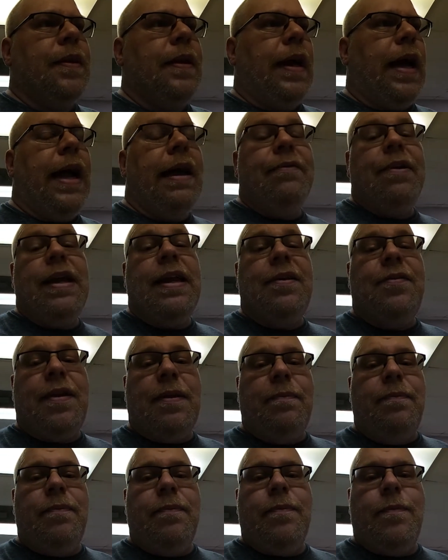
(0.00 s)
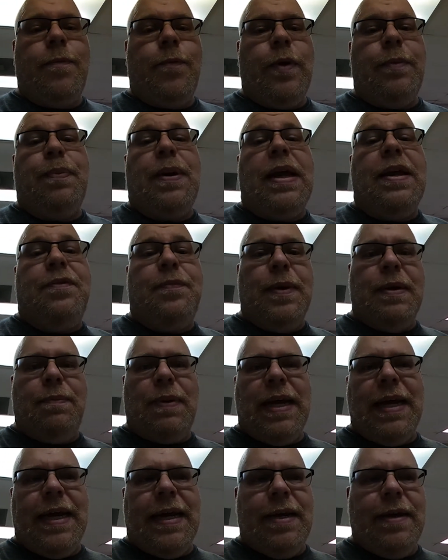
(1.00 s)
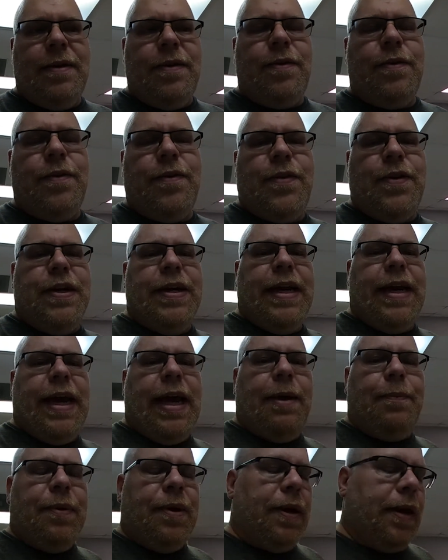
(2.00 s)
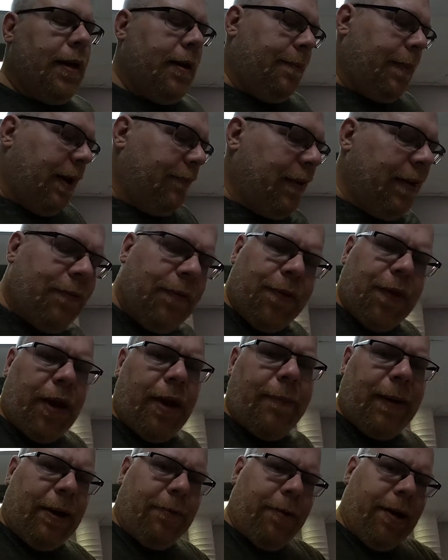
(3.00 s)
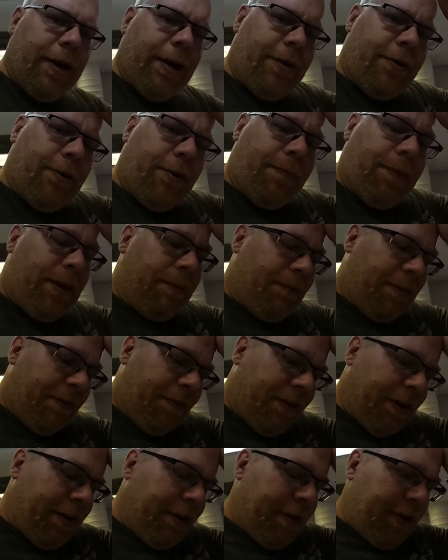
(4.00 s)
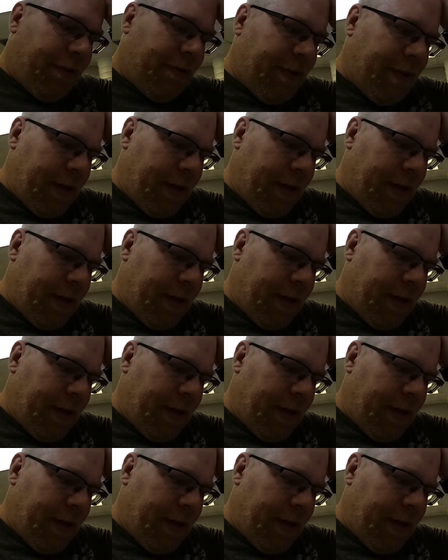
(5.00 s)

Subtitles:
I have an easy replacement plan should that happen. I've even thought about running 2 pumps in series